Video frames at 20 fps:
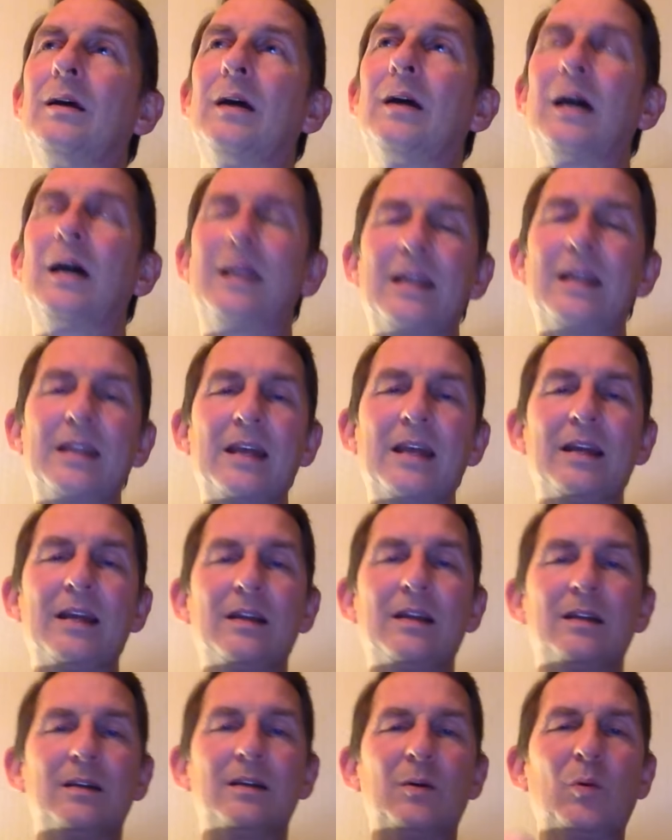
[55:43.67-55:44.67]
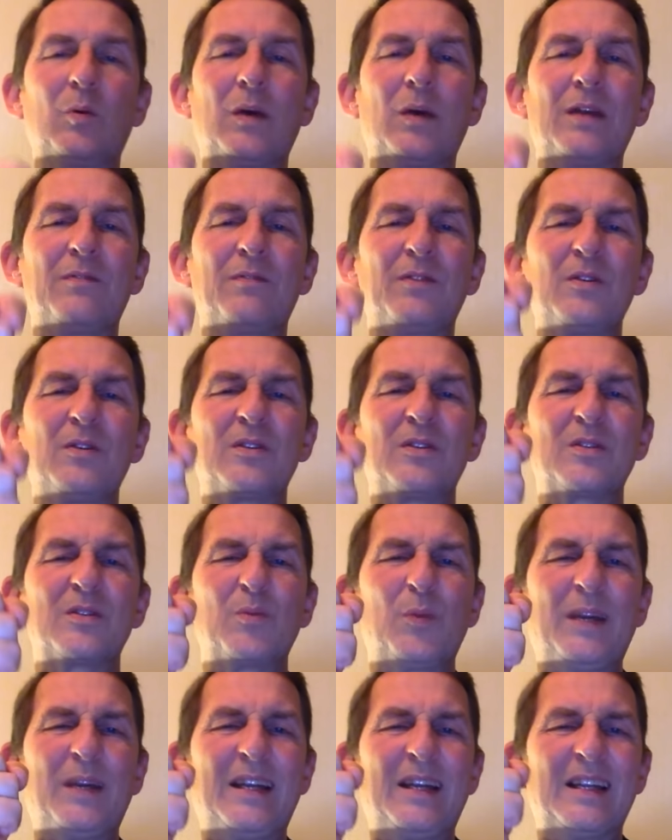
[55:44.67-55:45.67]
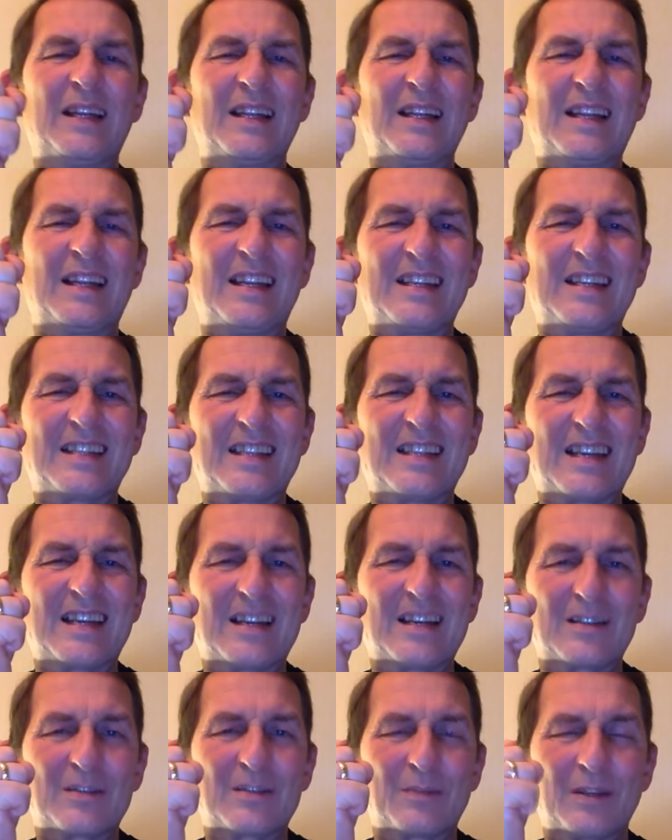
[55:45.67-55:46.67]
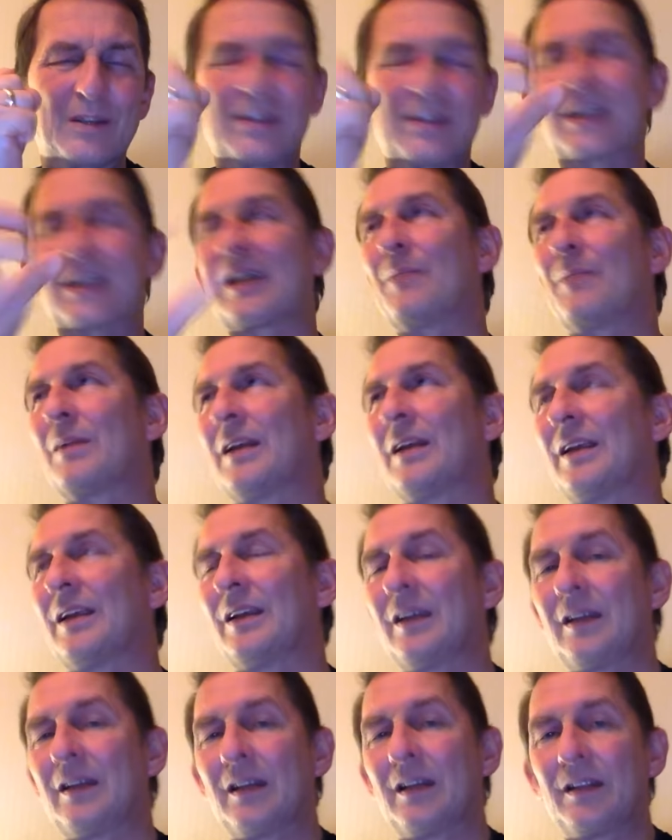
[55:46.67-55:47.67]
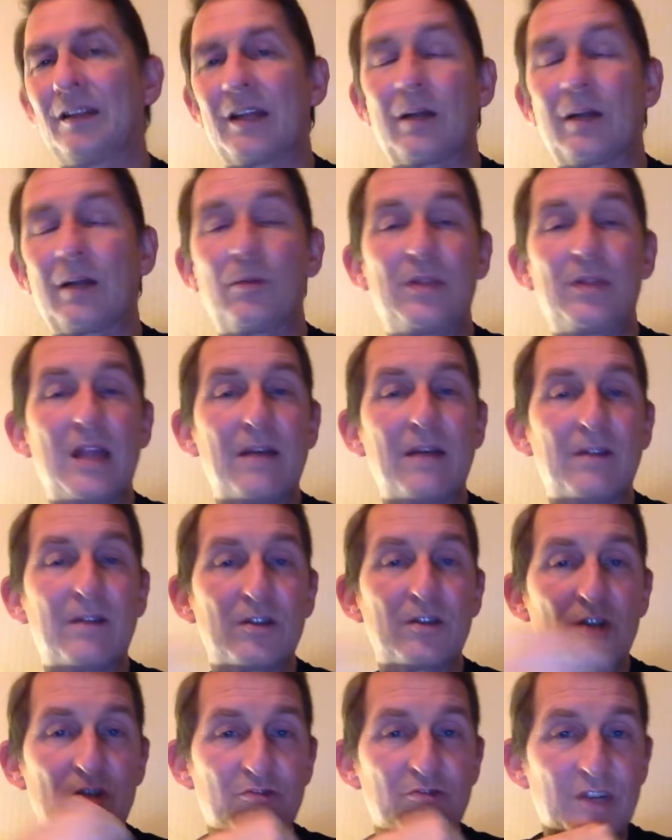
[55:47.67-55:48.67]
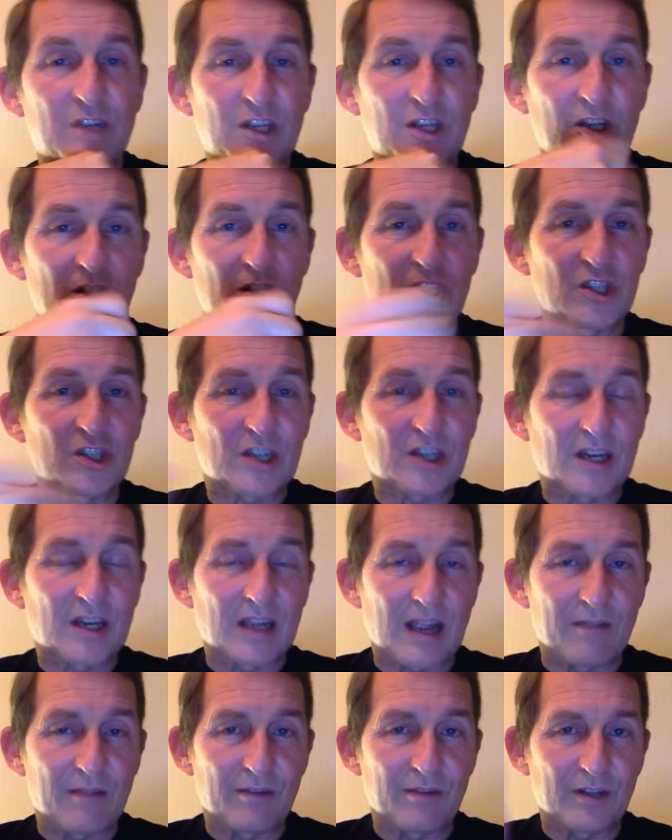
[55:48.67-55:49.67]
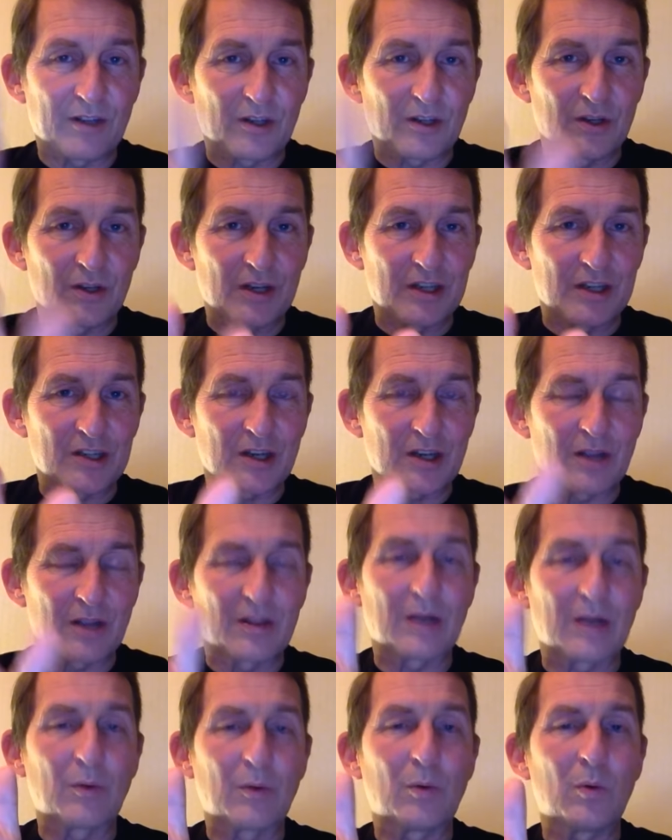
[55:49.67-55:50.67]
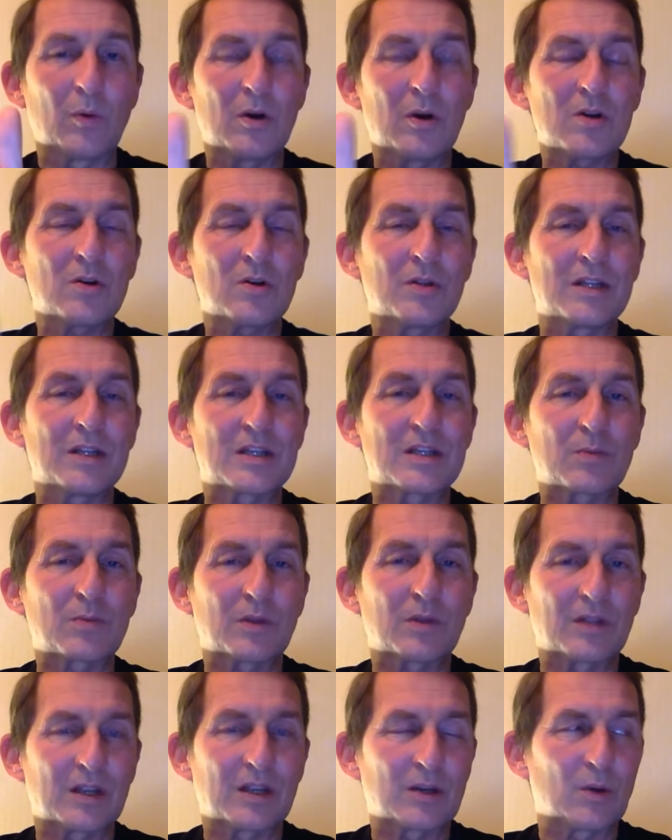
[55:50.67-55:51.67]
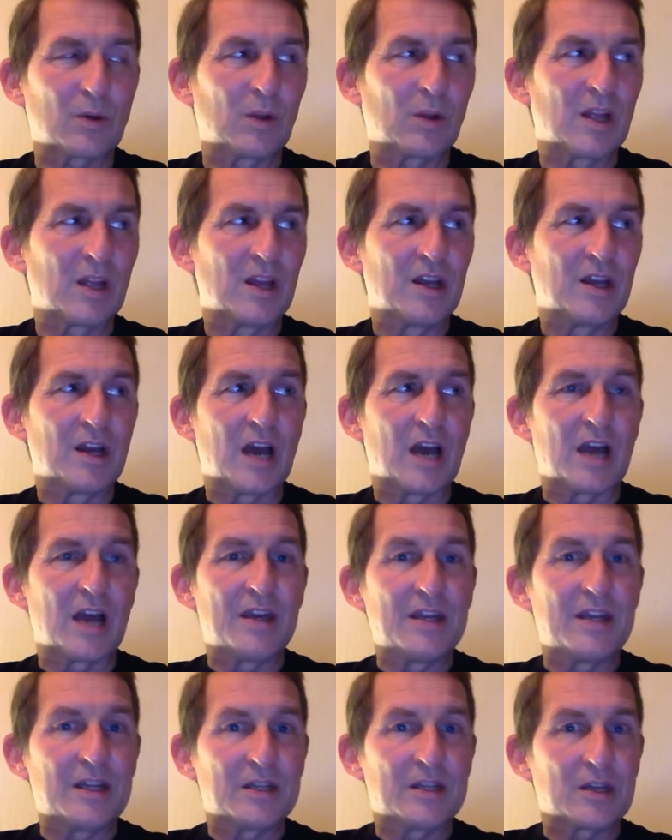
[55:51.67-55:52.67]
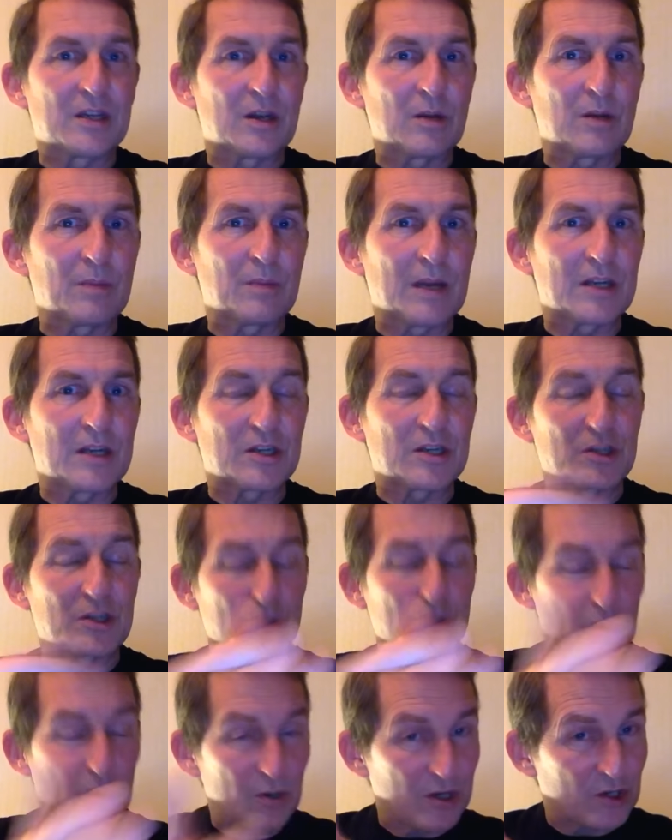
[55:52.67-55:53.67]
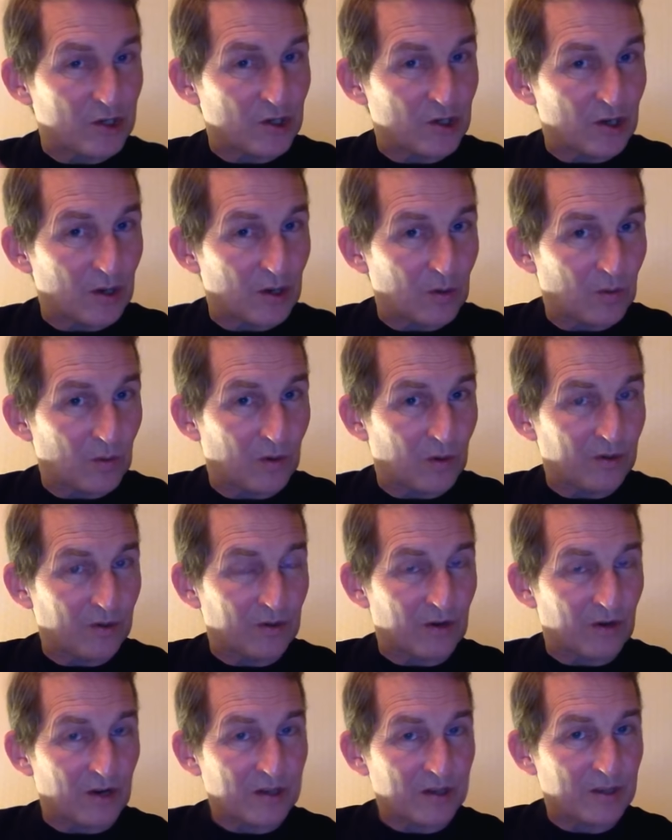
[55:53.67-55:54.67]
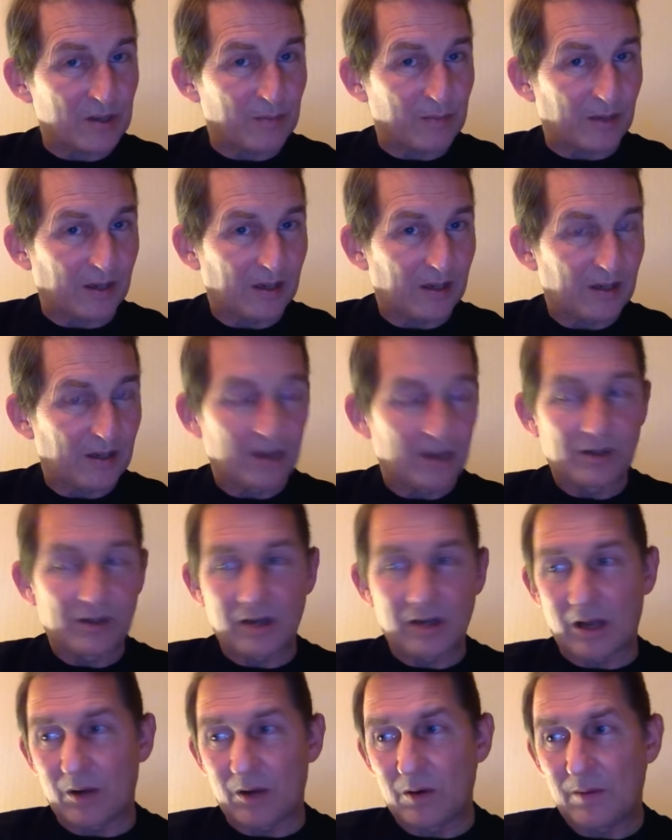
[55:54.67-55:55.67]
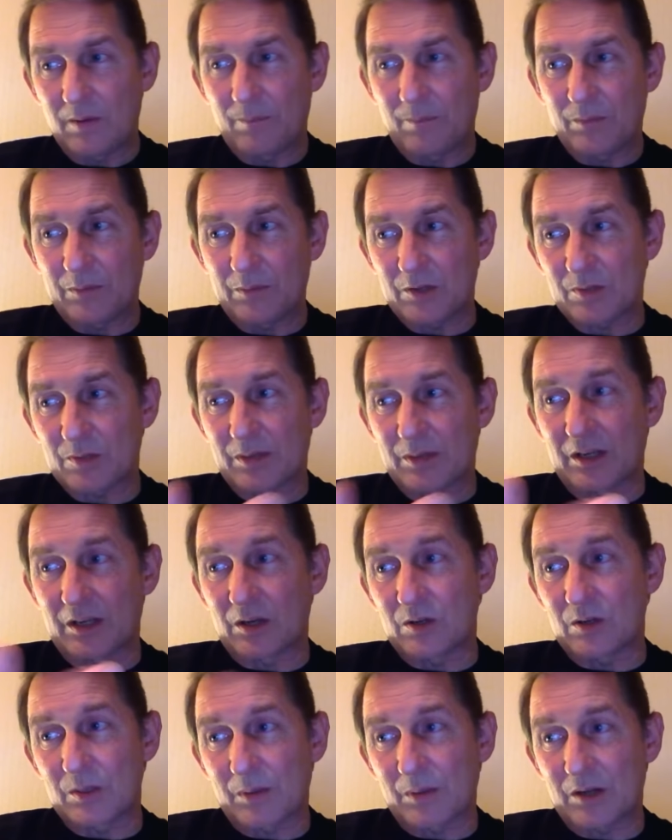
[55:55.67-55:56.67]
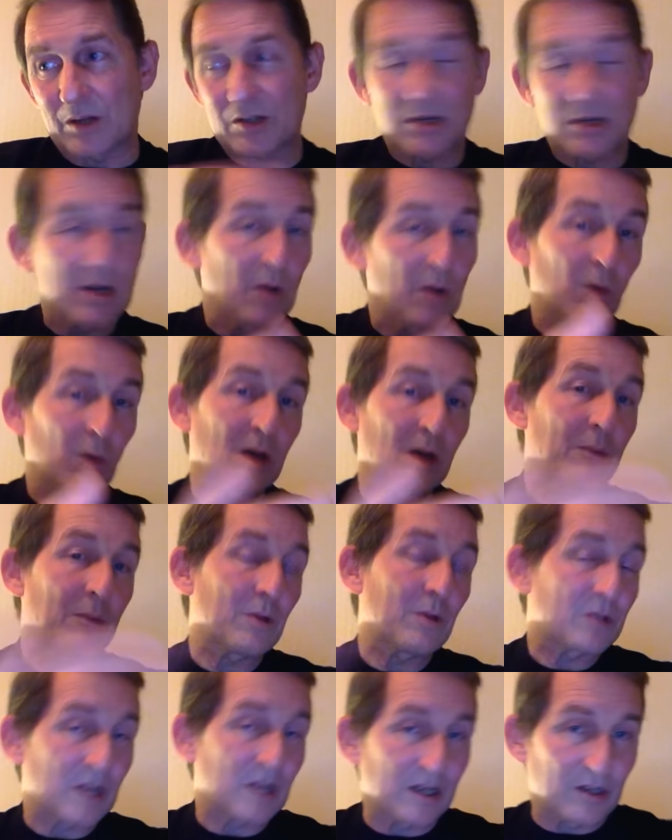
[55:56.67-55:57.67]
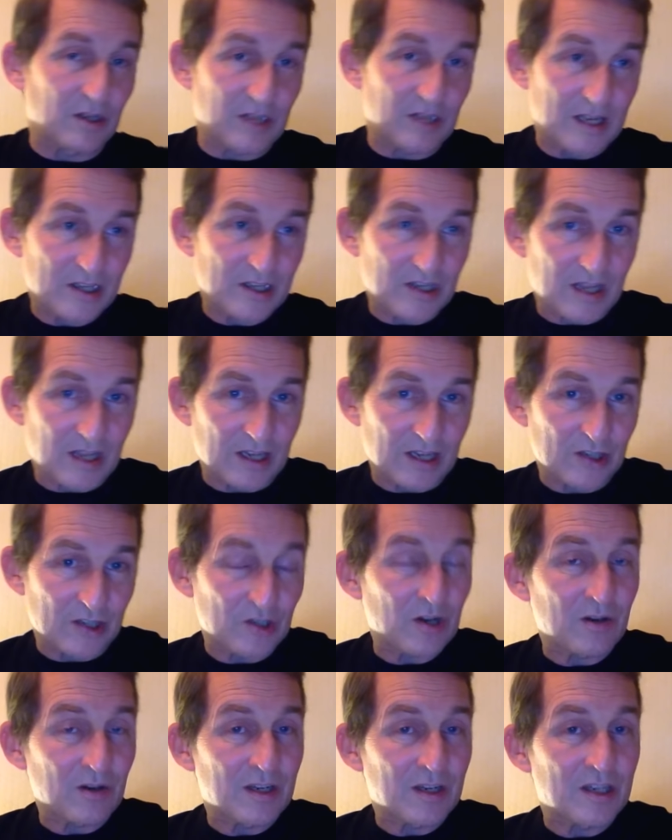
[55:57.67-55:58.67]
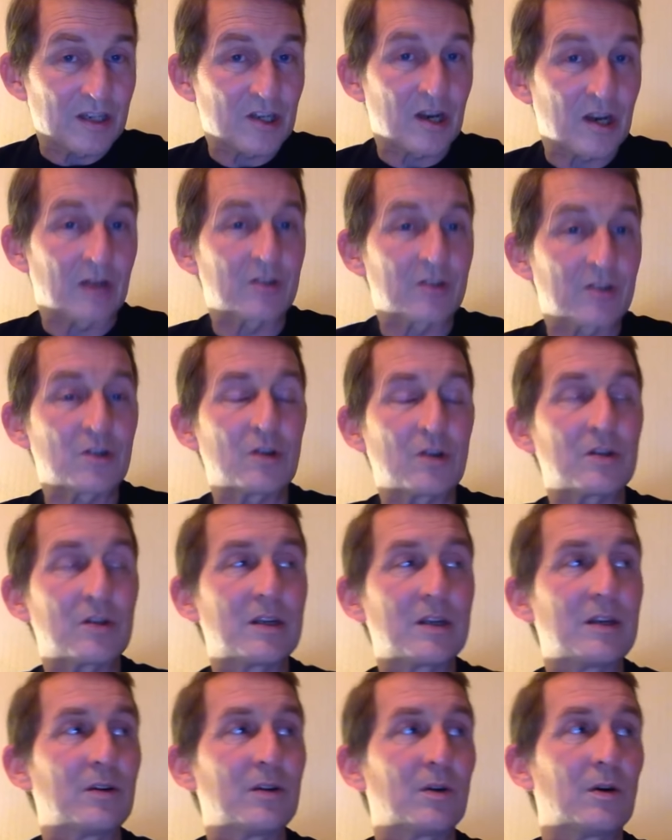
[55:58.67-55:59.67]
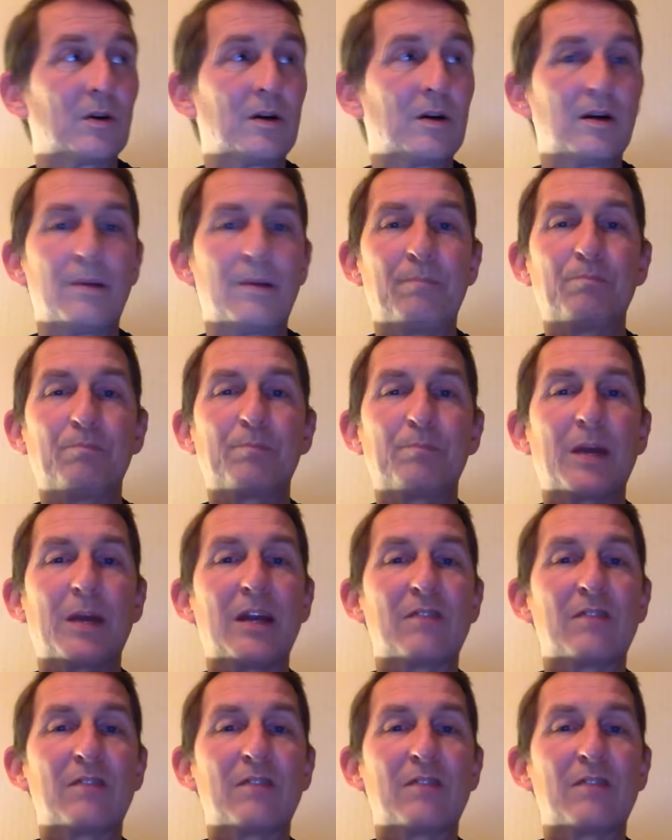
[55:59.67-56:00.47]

And then they wait for you to wheedle anything out of it, and they come clean. They'll never just regurgitate everything you need to know. They will work on this, what they call a need to know basis. Do you need to know what you're asking me? No, I'm just being a nosy bastard. Well, I'm not telling you the answer then, because you don't need to know. It's not in your pay